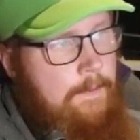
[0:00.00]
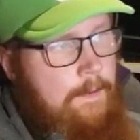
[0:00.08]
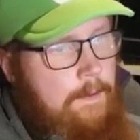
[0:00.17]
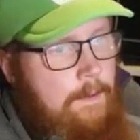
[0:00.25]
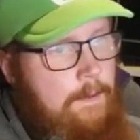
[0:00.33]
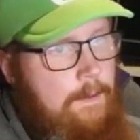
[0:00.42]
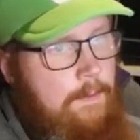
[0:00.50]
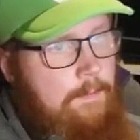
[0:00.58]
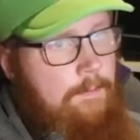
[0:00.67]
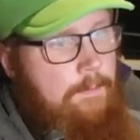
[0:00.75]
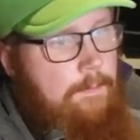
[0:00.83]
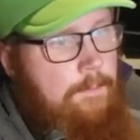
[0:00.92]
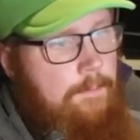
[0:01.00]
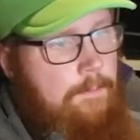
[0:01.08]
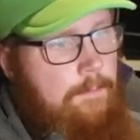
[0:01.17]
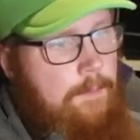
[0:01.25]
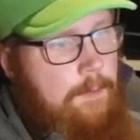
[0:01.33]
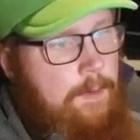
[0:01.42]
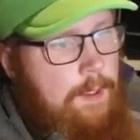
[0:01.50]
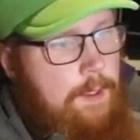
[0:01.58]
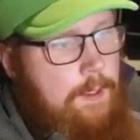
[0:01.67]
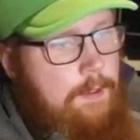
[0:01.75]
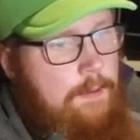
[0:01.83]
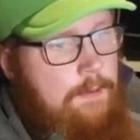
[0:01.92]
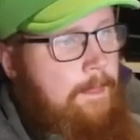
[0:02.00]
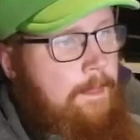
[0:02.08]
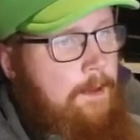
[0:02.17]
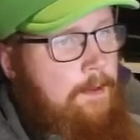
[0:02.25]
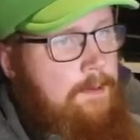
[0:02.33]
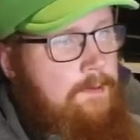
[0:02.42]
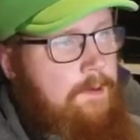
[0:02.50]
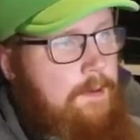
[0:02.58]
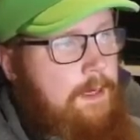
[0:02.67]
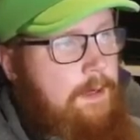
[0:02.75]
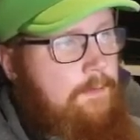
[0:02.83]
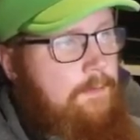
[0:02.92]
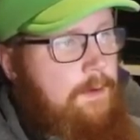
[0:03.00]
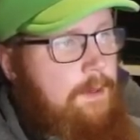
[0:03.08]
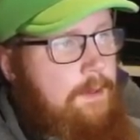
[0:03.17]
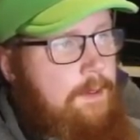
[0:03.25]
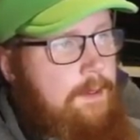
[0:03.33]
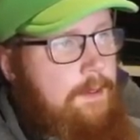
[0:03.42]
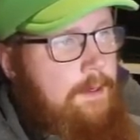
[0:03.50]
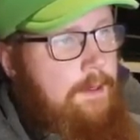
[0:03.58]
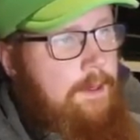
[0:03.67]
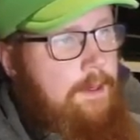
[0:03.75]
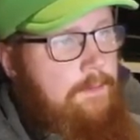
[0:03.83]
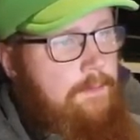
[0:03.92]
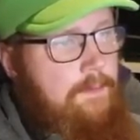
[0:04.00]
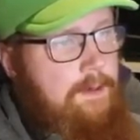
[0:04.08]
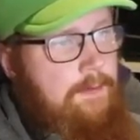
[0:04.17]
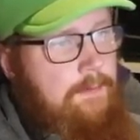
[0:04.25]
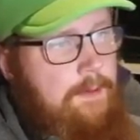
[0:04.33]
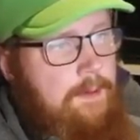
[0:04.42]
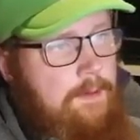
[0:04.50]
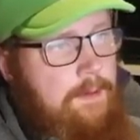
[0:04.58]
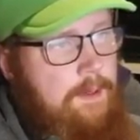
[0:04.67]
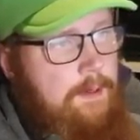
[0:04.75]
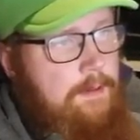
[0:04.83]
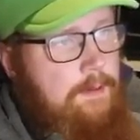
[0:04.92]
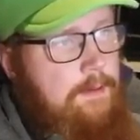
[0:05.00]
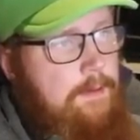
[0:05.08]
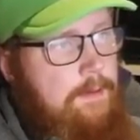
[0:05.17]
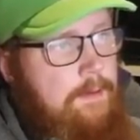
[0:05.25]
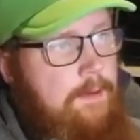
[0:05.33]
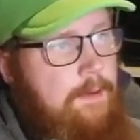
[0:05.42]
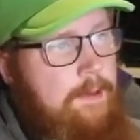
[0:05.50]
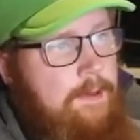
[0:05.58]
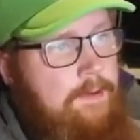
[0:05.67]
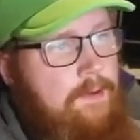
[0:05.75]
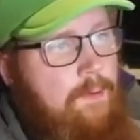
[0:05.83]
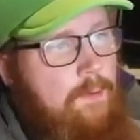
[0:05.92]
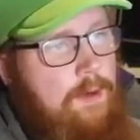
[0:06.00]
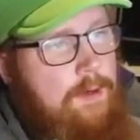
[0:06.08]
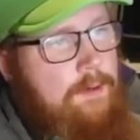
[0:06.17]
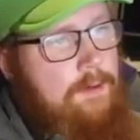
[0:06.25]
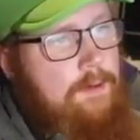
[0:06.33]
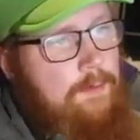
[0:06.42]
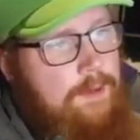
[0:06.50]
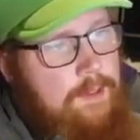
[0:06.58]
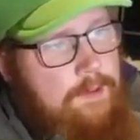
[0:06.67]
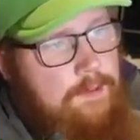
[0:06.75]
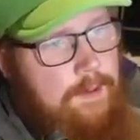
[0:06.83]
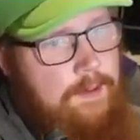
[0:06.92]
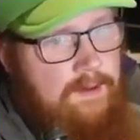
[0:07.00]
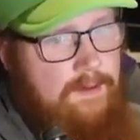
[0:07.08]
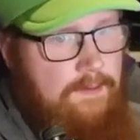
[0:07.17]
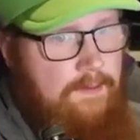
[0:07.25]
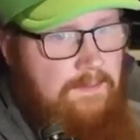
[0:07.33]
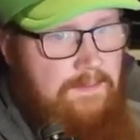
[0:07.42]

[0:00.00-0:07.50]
Um, okay. Oh, these are infinitely gonna last forever, okay. That's the wonder with these guys.